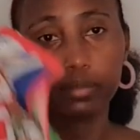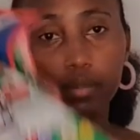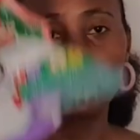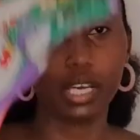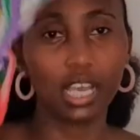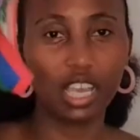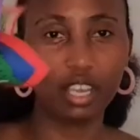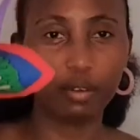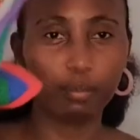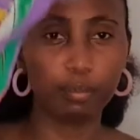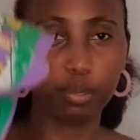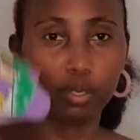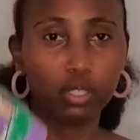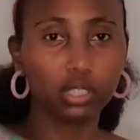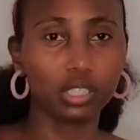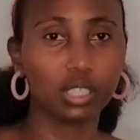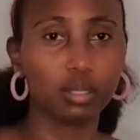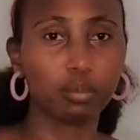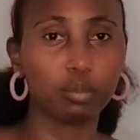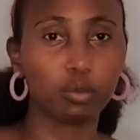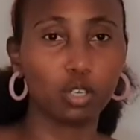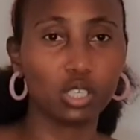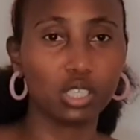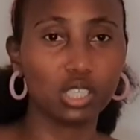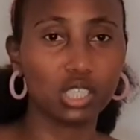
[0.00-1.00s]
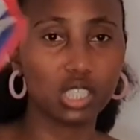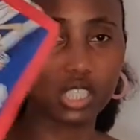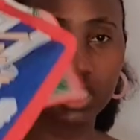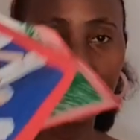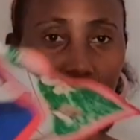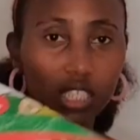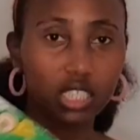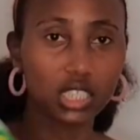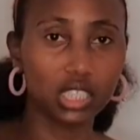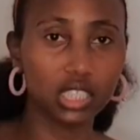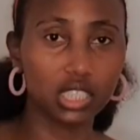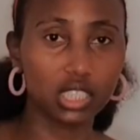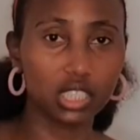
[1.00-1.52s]
I bought them for
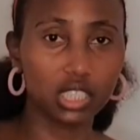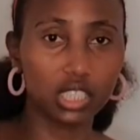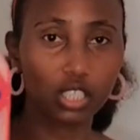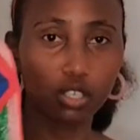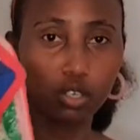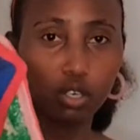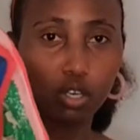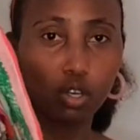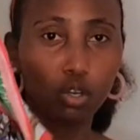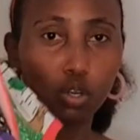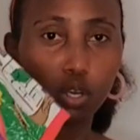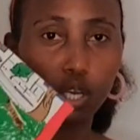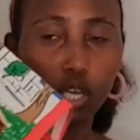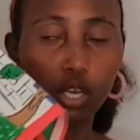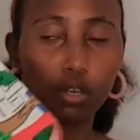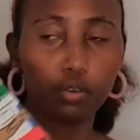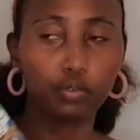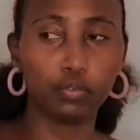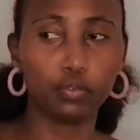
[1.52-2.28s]
streets. They were going